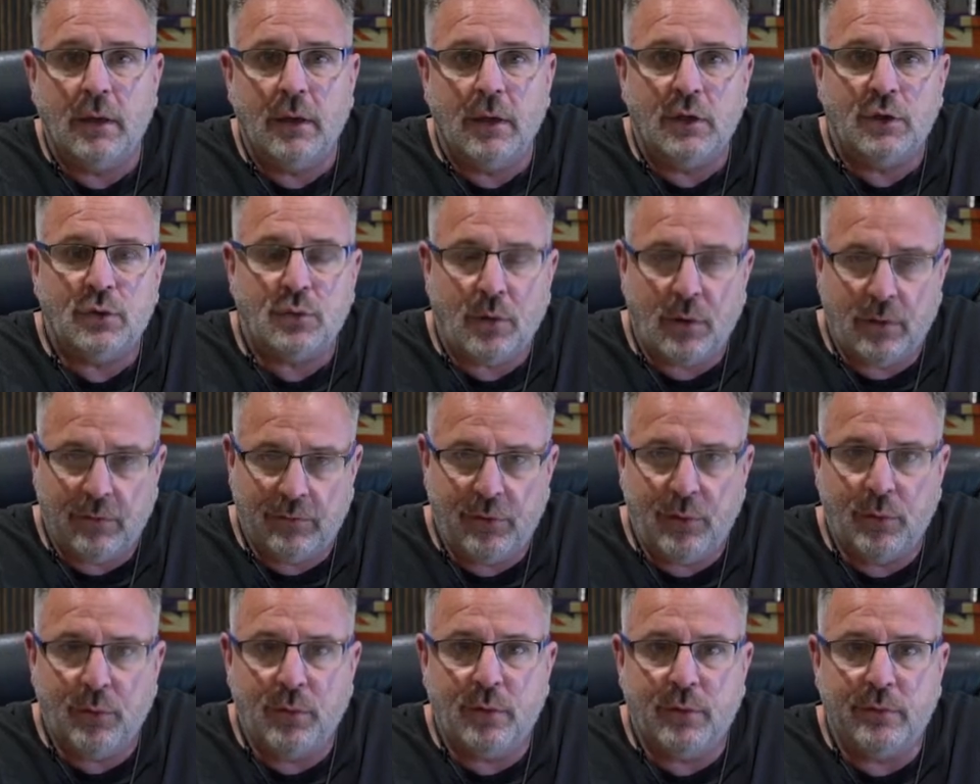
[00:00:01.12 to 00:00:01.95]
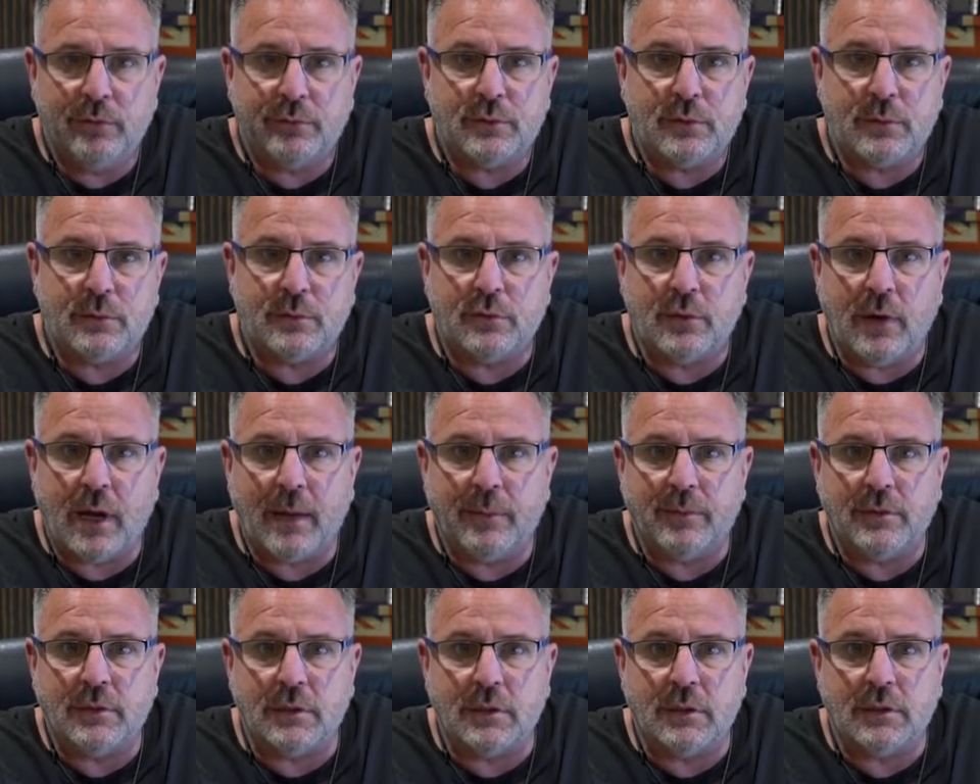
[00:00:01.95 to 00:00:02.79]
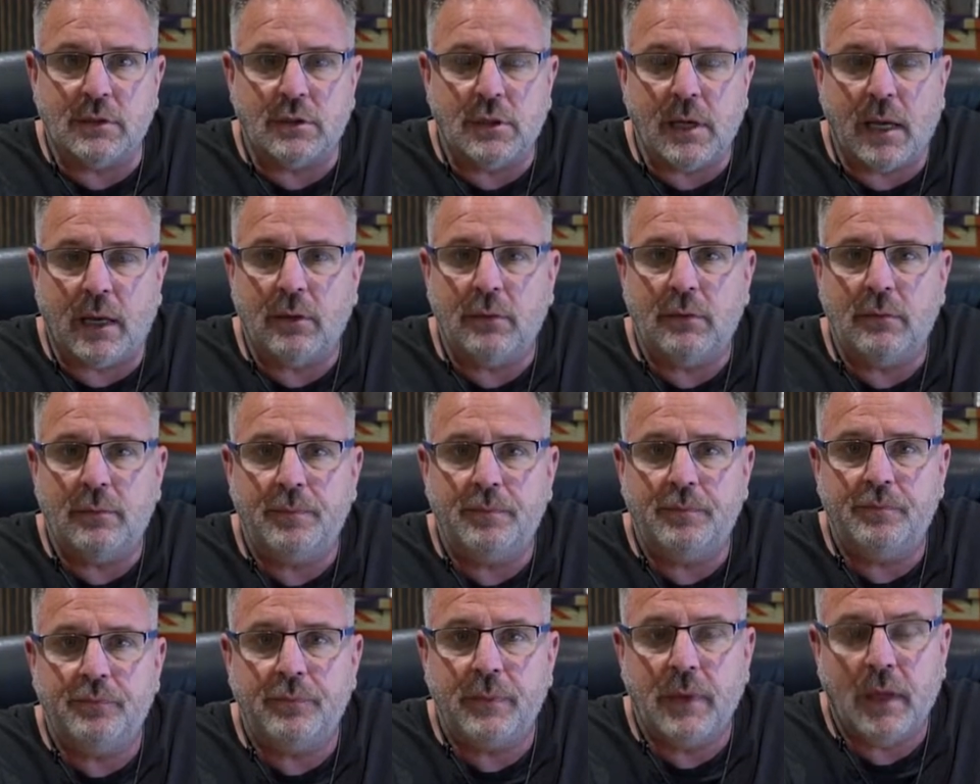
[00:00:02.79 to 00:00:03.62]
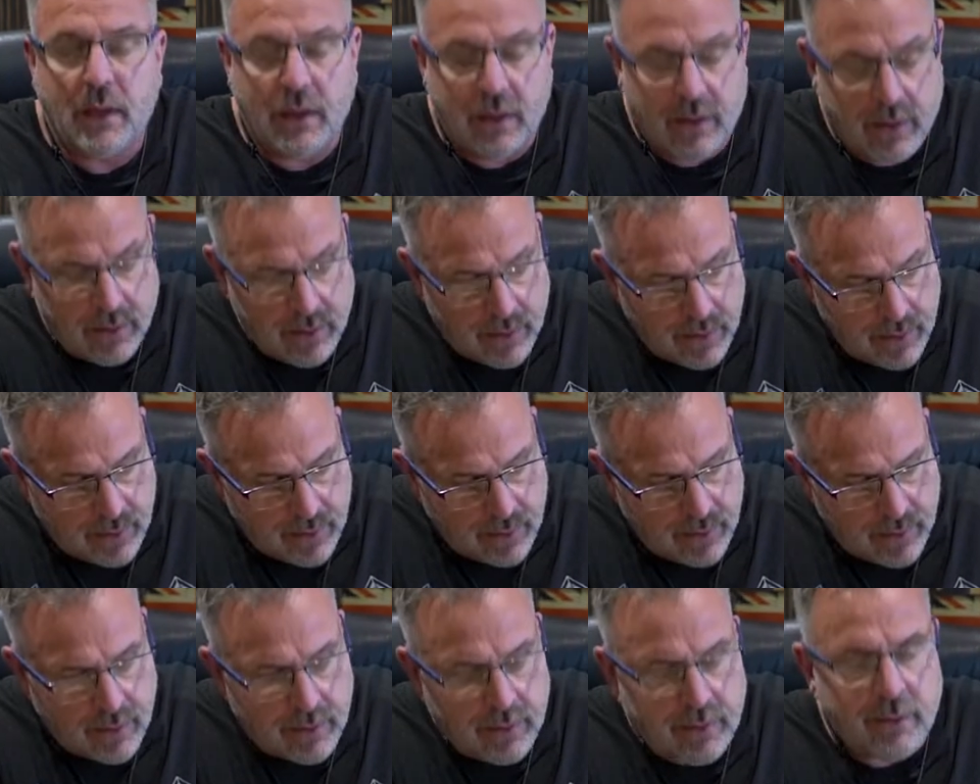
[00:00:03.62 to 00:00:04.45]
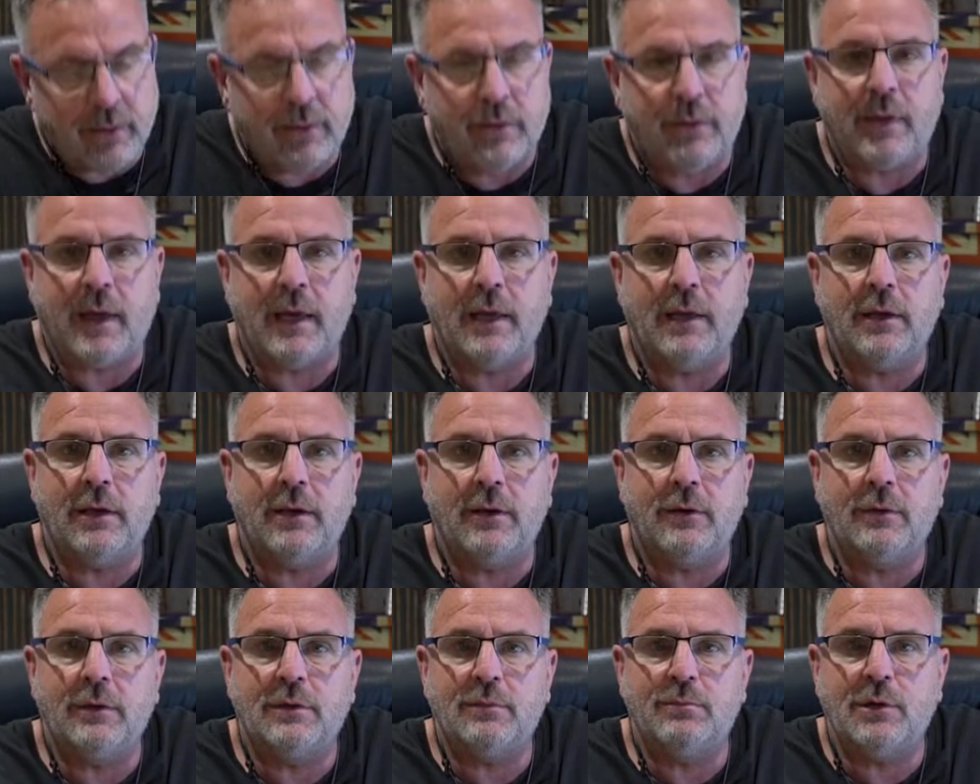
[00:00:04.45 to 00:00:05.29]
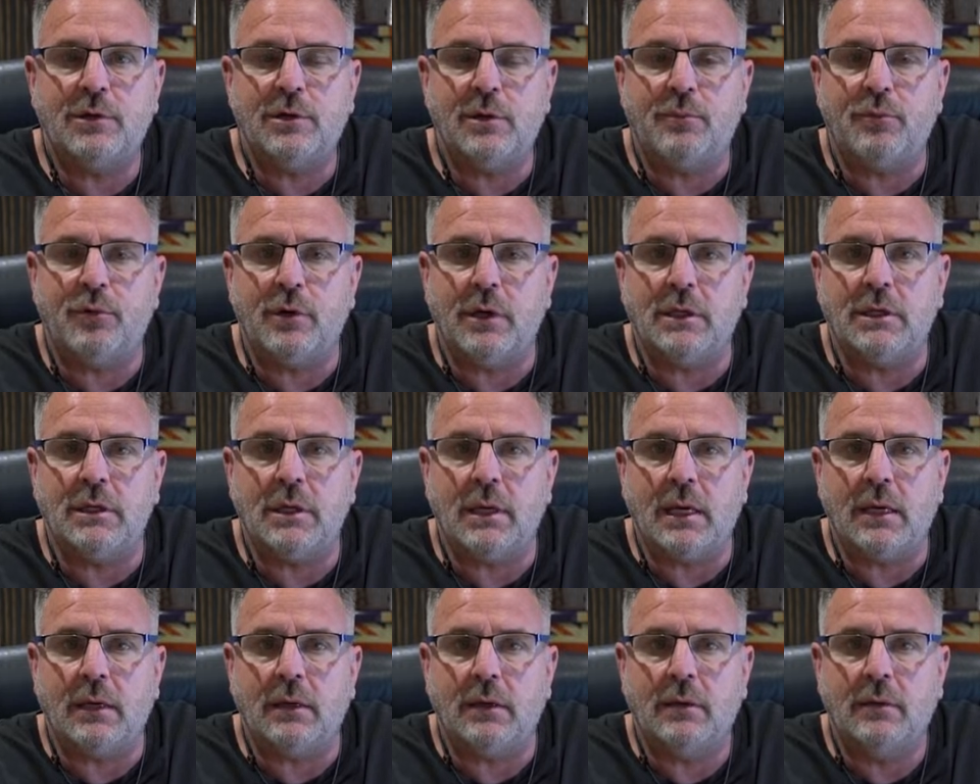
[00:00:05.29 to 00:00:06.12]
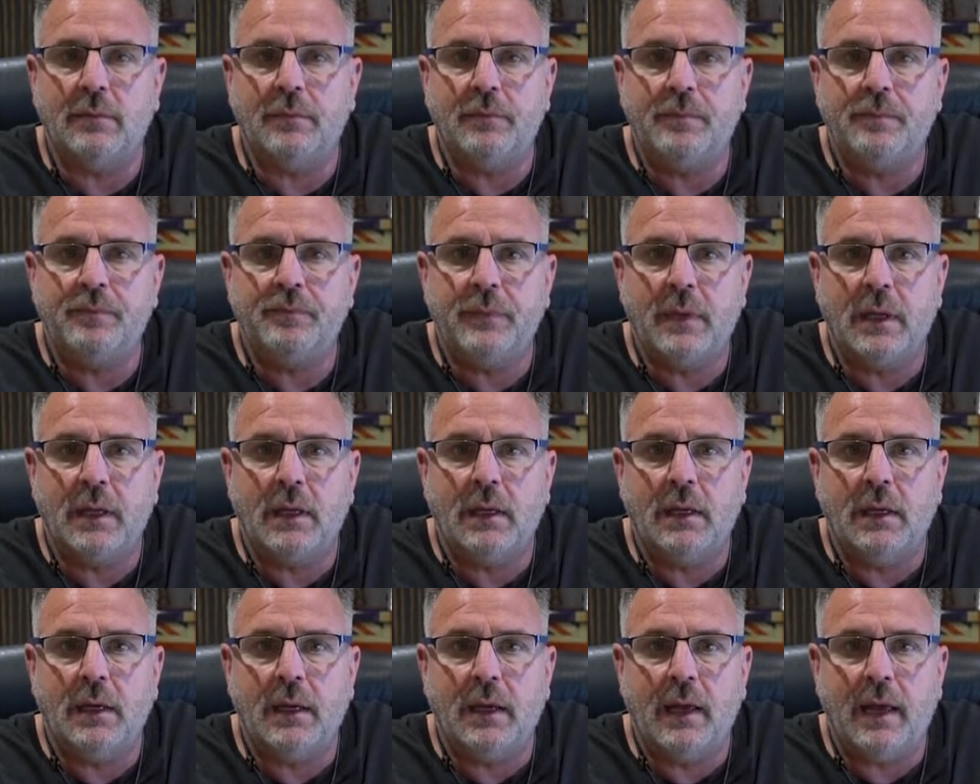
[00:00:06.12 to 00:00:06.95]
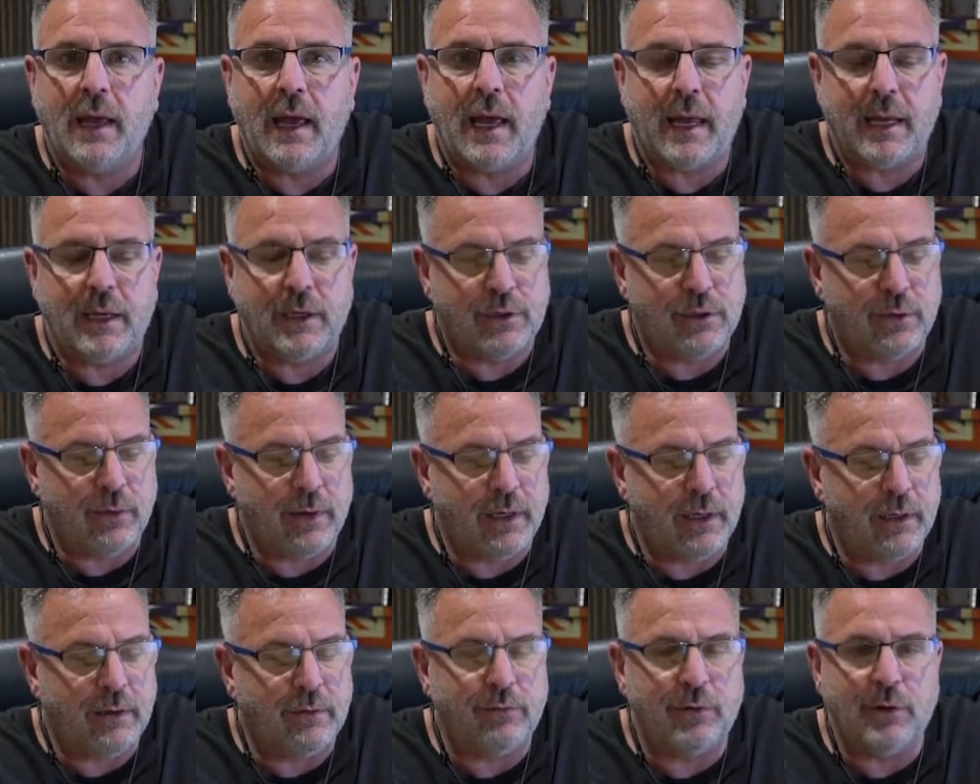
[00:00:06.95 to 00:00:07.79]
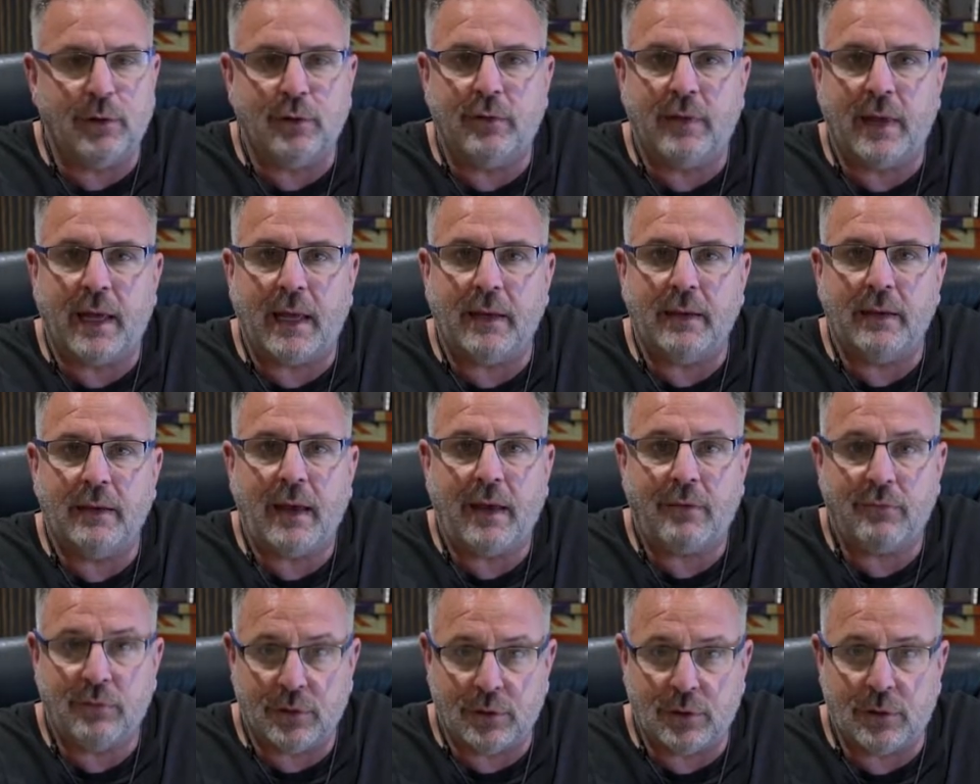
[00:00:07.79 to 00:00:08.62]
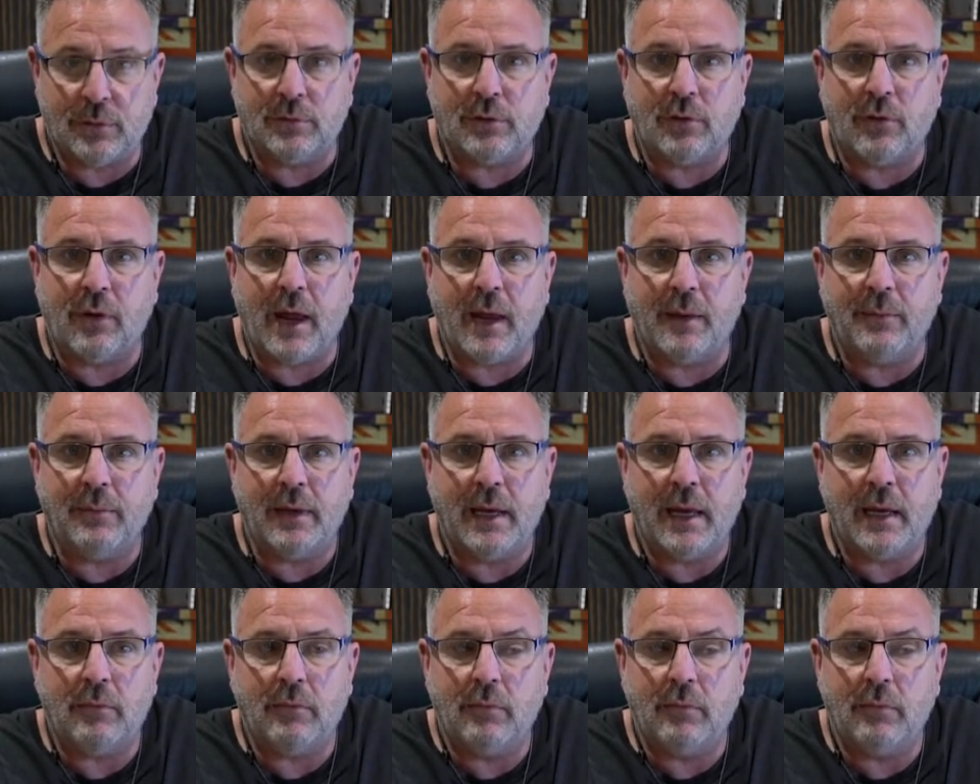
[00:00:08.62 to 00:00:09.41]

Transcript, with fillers: To all of you who've subscribed to this channel, thank you, it's much appreciated. And to any of you that haven't subscribed yet,